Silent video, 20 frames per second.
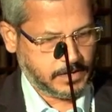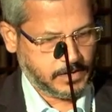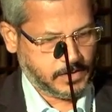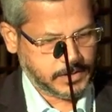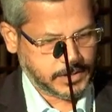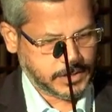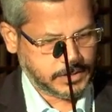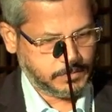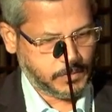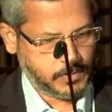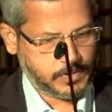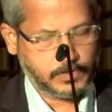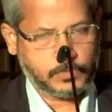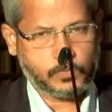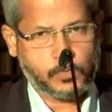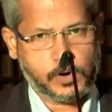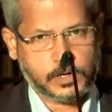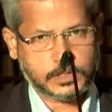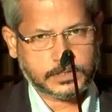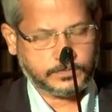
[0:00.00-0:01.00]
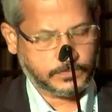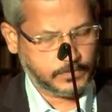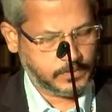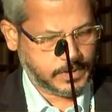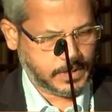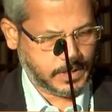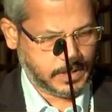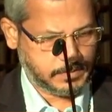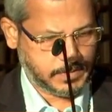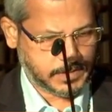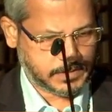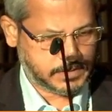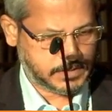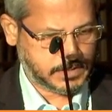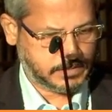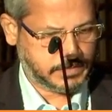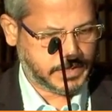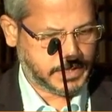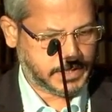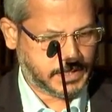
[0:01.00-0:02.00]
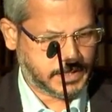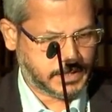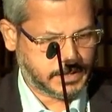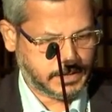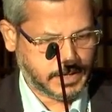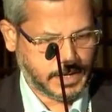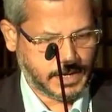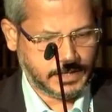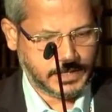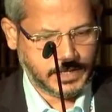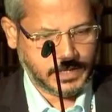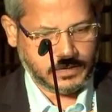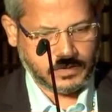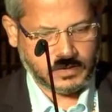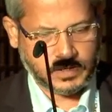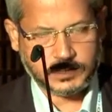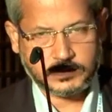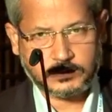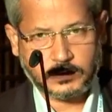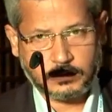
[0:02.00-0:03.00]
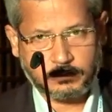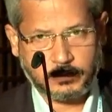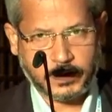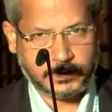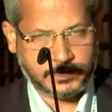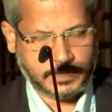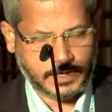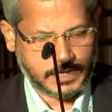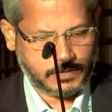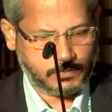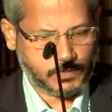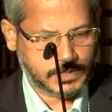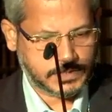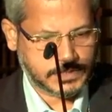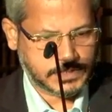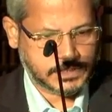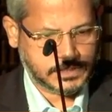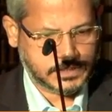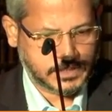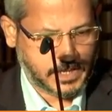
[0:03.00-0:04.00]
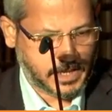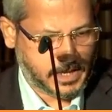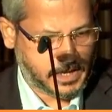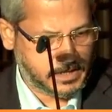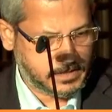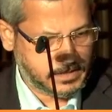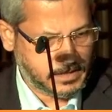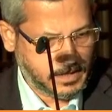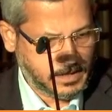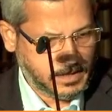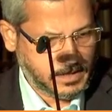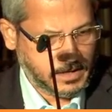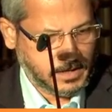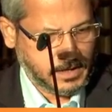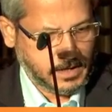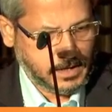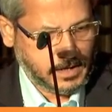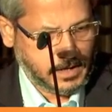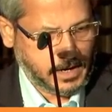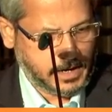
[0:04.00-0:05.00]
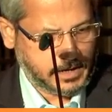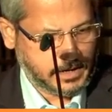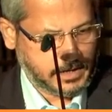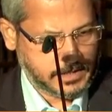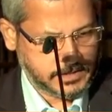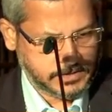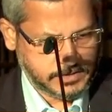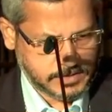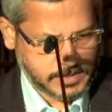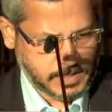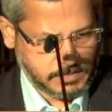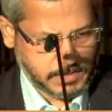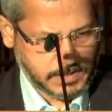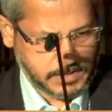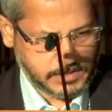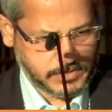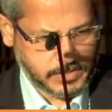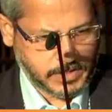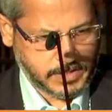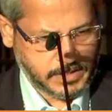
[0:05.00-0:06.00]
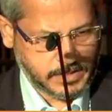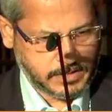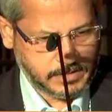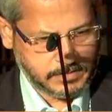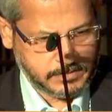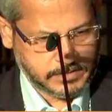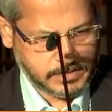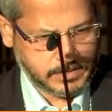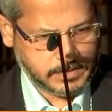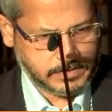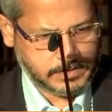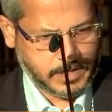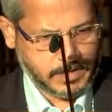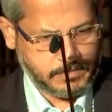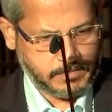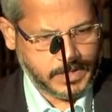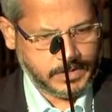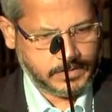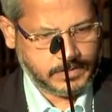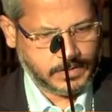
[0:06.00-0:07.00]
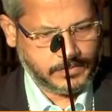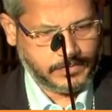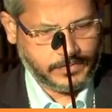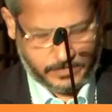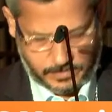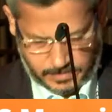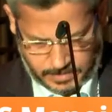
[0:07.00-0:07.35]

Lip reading: non-smoker, walks 4 kilometers every day, LDL cholesterol baseline 168, had an unstable angina, 3 weeks of